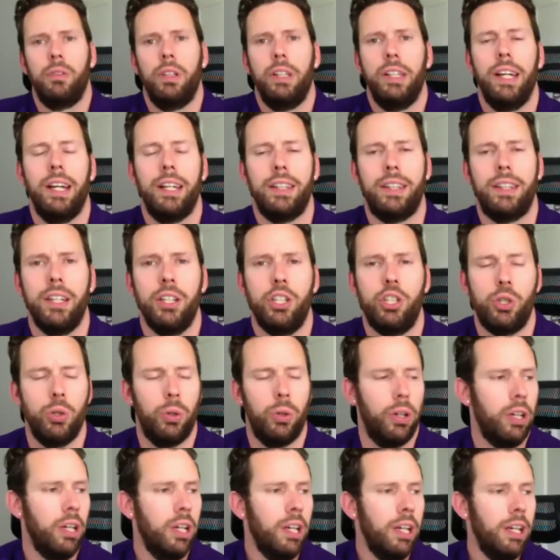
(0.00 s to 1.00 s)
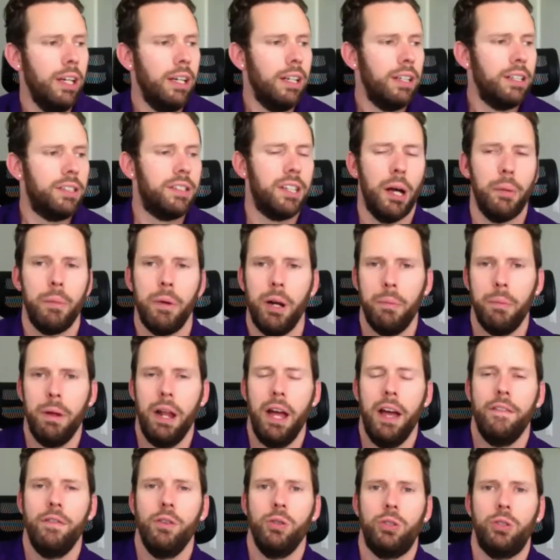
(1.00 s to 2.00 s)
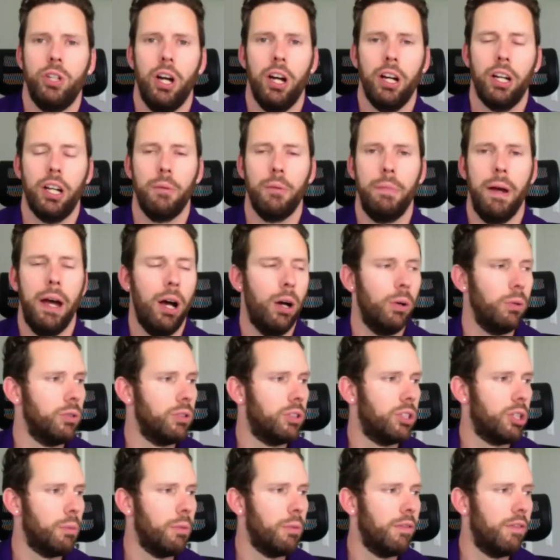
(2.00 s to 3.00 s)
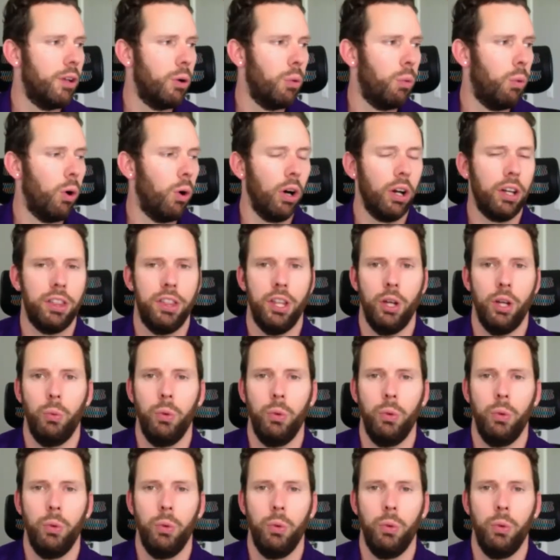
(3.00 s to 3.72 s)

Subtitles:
Yeah, thanks, Joy. Simon, I'm going to have you talk about some of the work that